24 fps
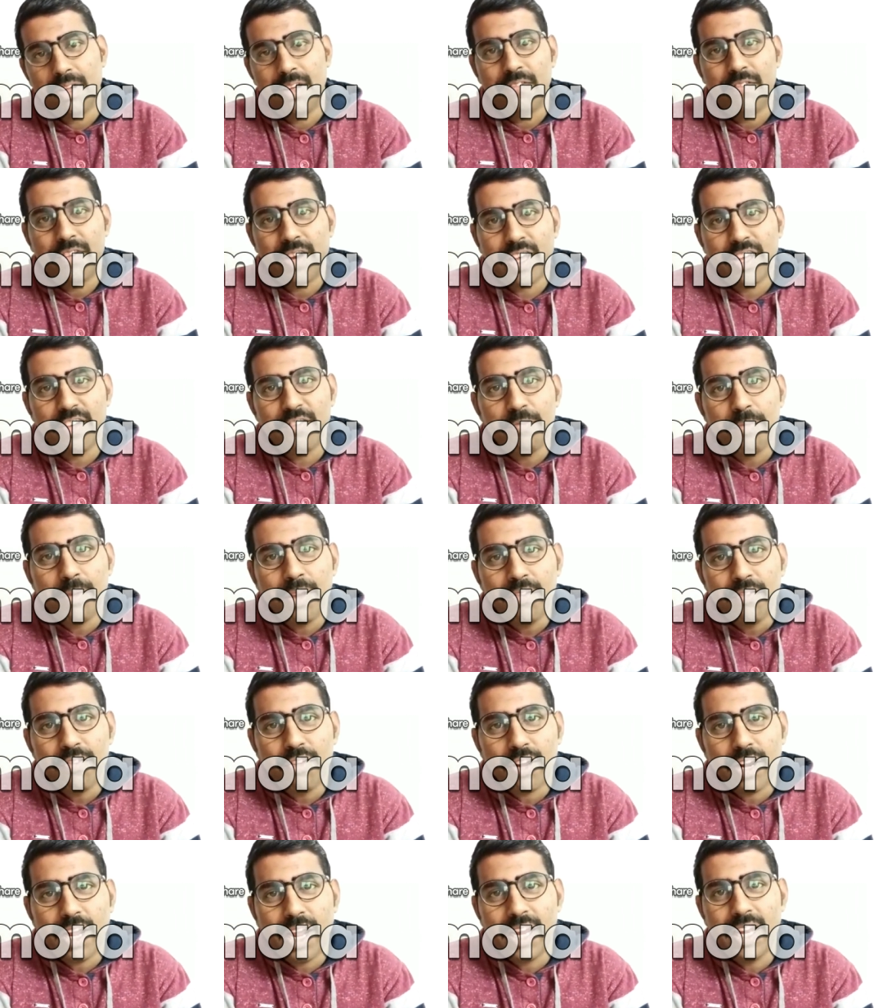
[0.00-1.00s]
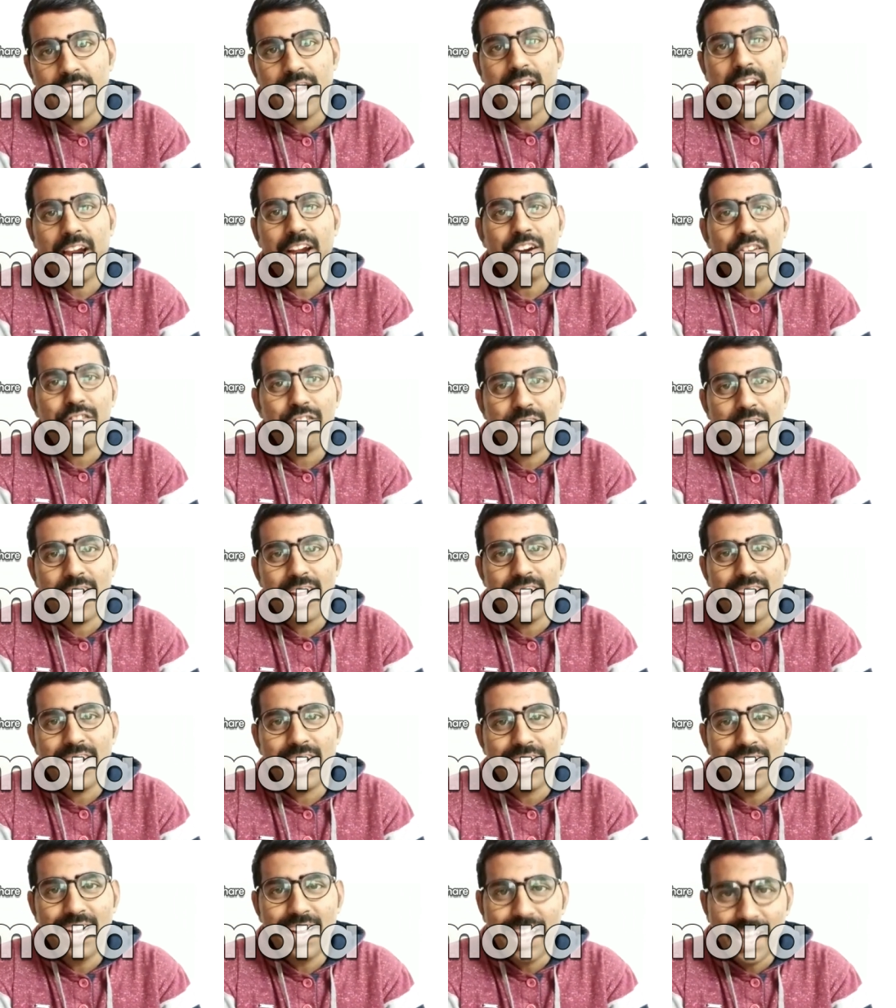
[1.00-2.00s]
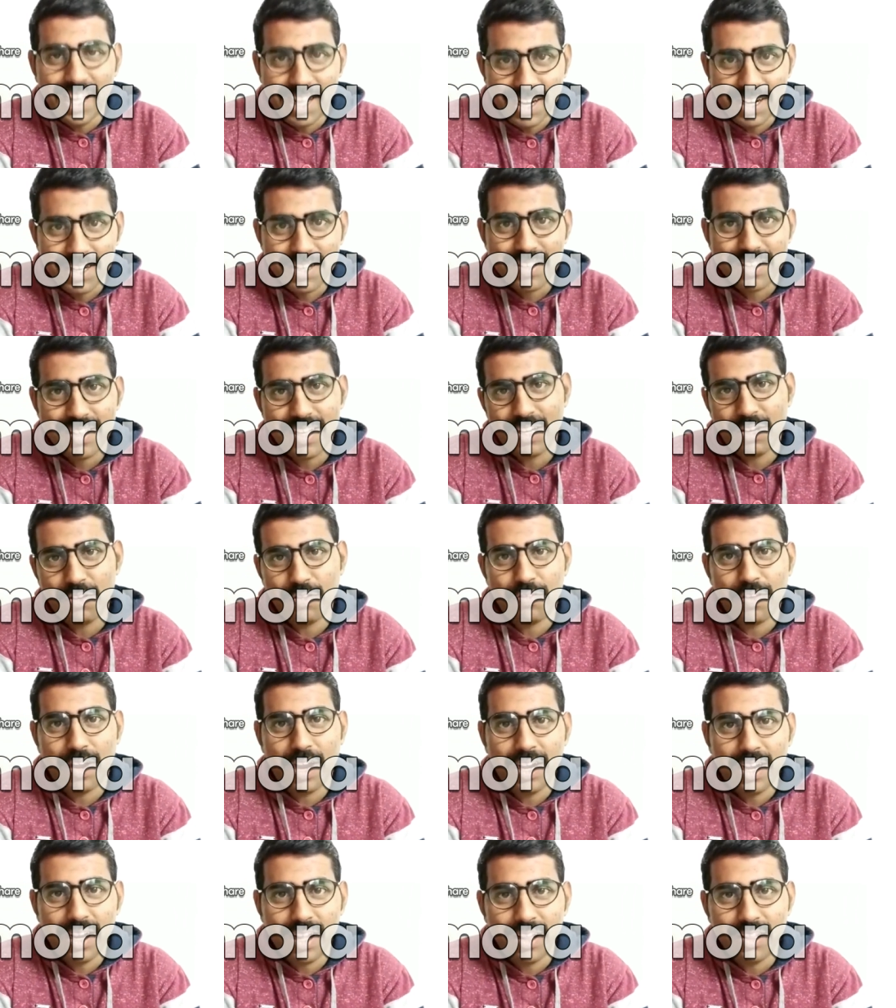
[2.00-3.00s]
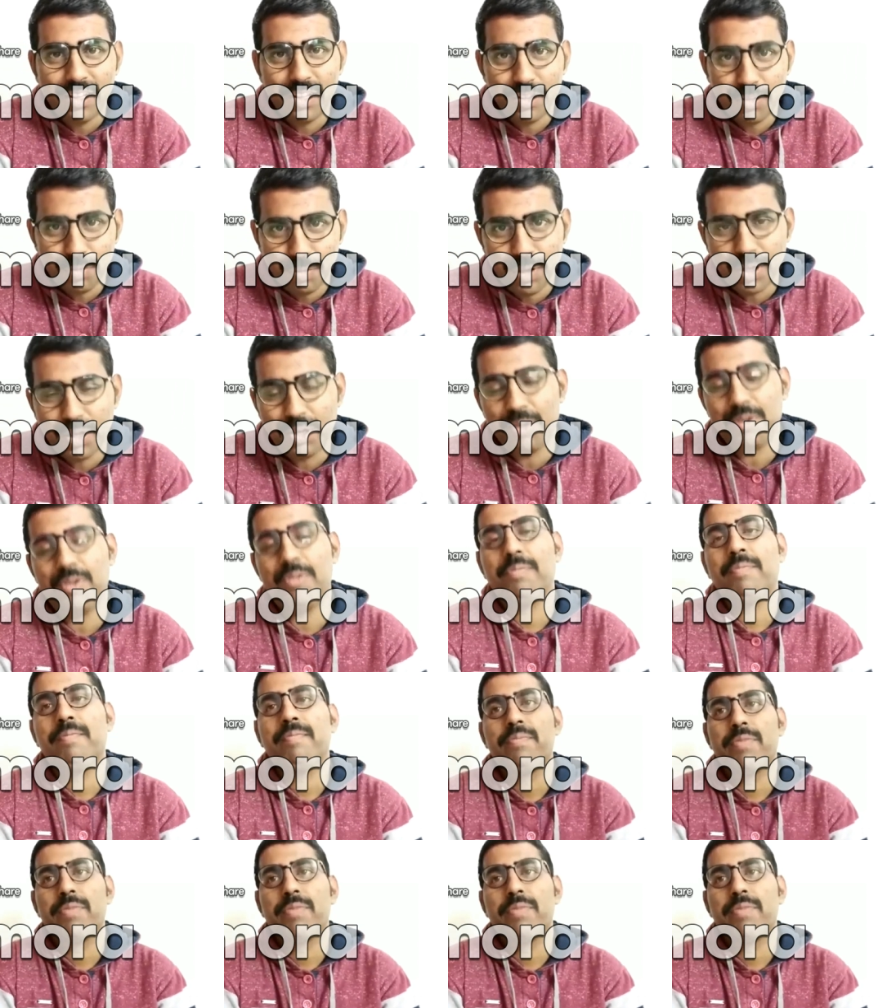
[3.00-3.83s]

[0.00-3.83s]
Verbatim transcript: forgive me for any kind of technical errors that you find in this video.